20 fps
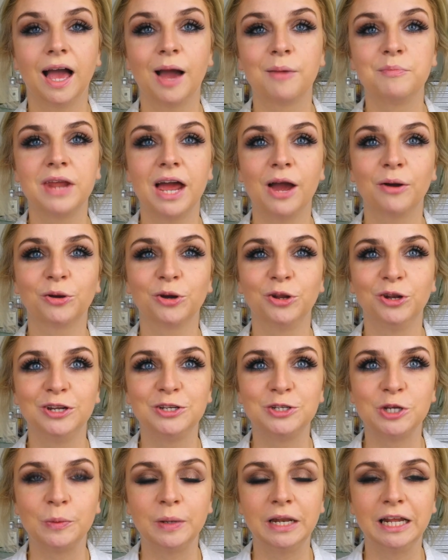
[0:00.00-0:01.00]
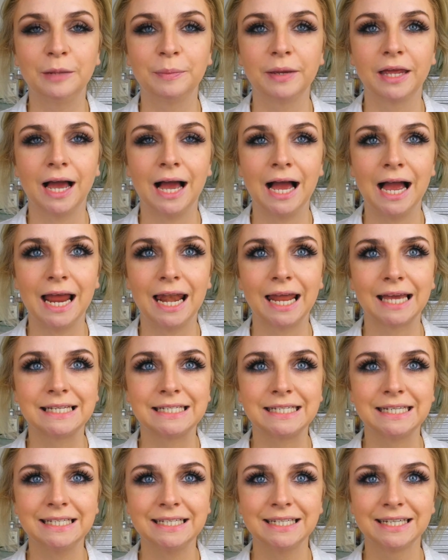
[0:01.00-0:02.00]
I'm now going to do a little bit of
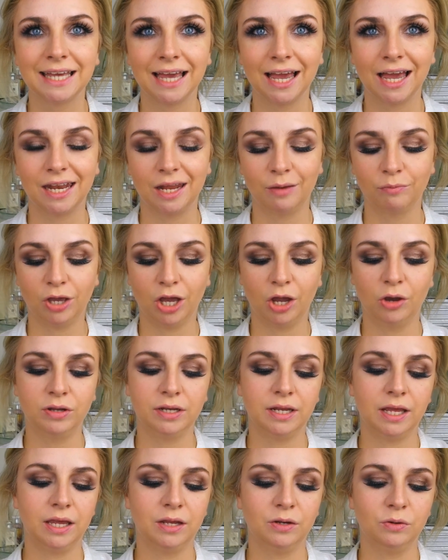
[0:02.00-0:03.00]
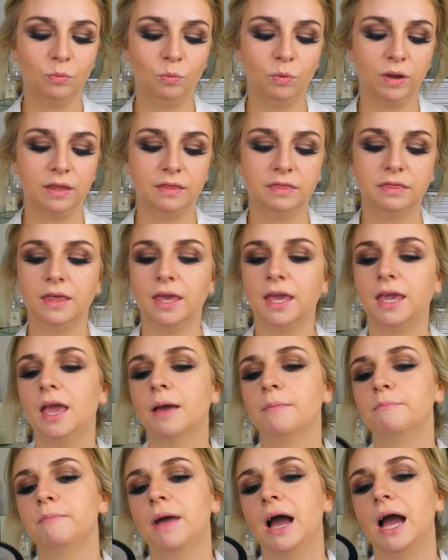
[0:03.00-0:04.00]
highlighting, and I'm going in with
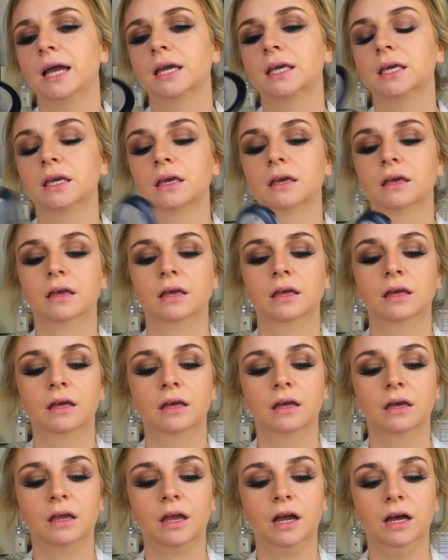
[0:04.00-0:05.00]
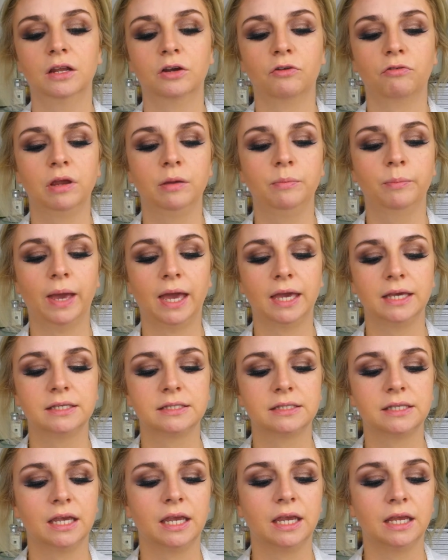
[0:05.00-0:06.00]
the MAC Colour Cream
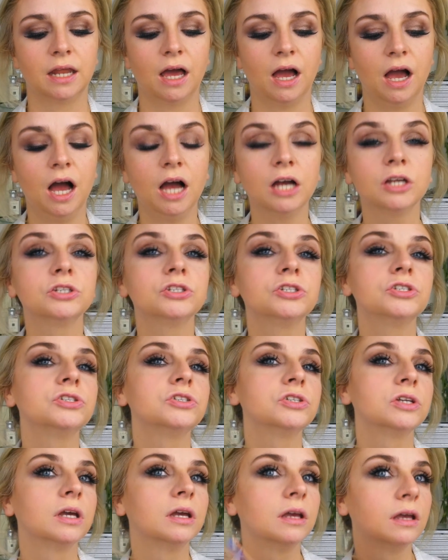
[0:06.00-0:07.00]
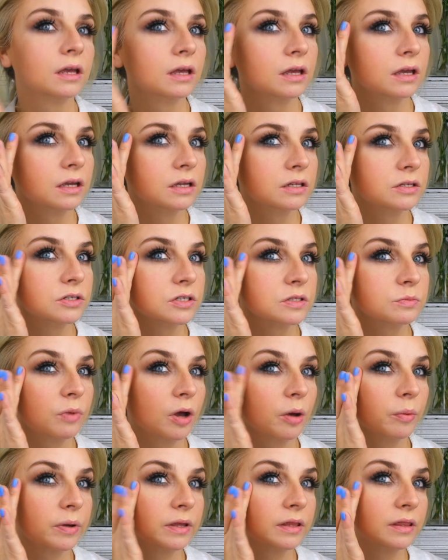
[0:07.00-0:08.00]
Base in Hush.
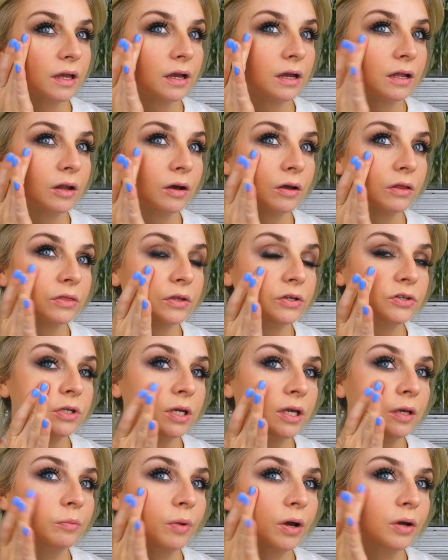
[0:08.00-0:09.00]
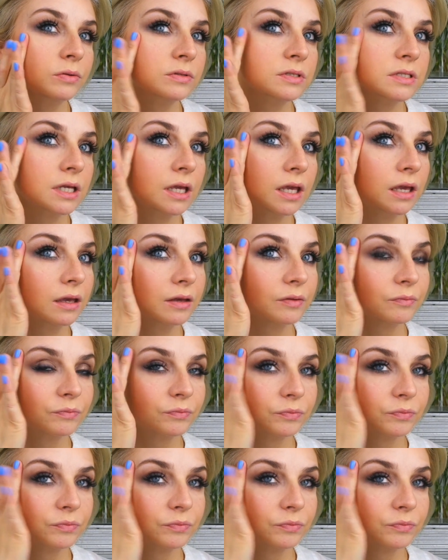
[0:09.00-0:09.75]
Just popping that along the cheekbones here.